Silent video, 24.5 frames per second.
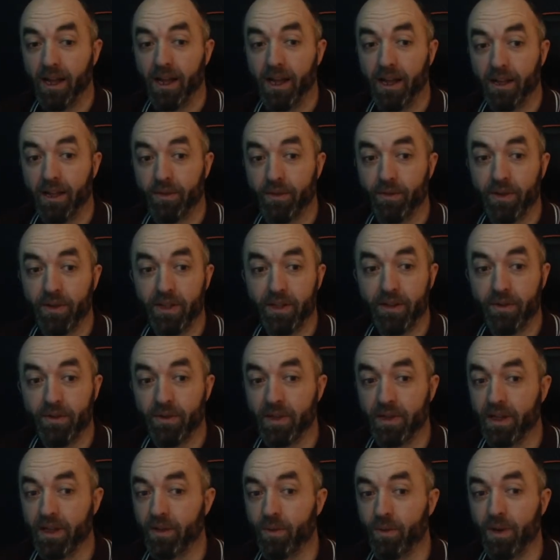Don't need to do
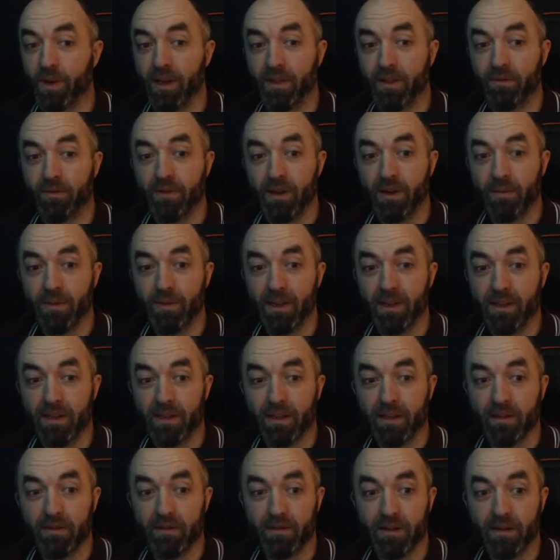that 23andMe
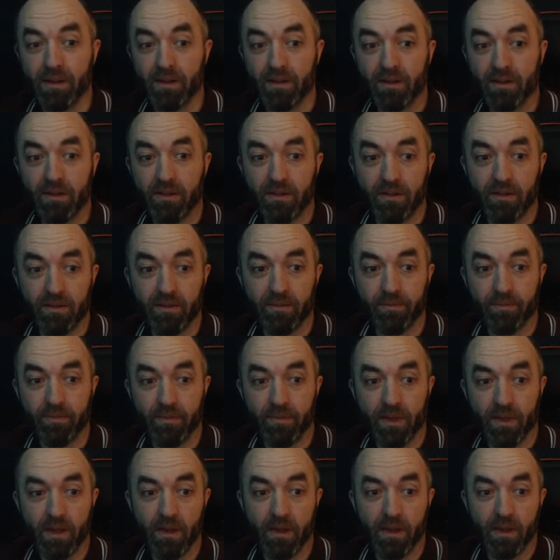thing, do I? So,
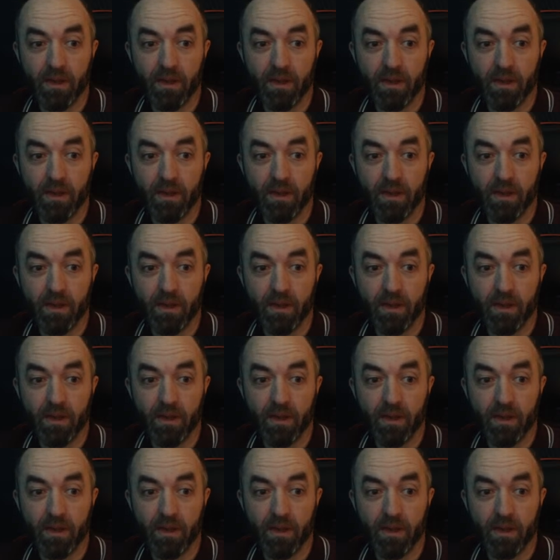yeah.